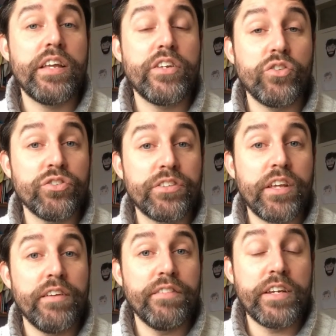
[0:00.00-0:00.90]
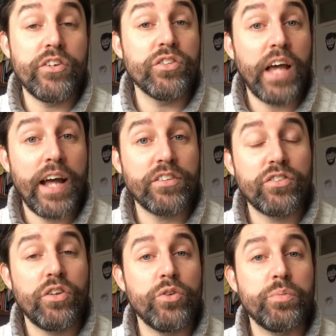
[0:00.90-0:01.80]
He does give and He does
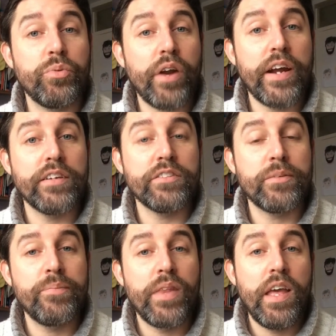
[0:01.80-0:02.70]
answer those prayers.